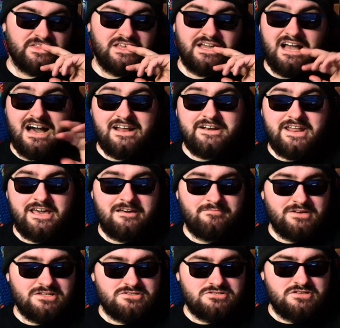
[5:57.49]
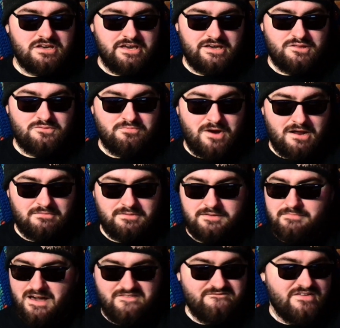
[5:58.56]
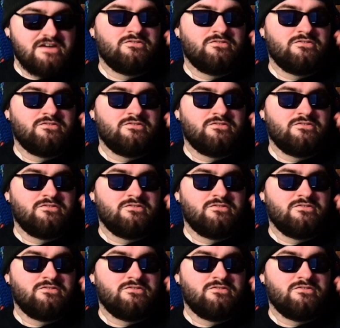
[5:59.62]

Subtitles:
God Damaged is probably my favorite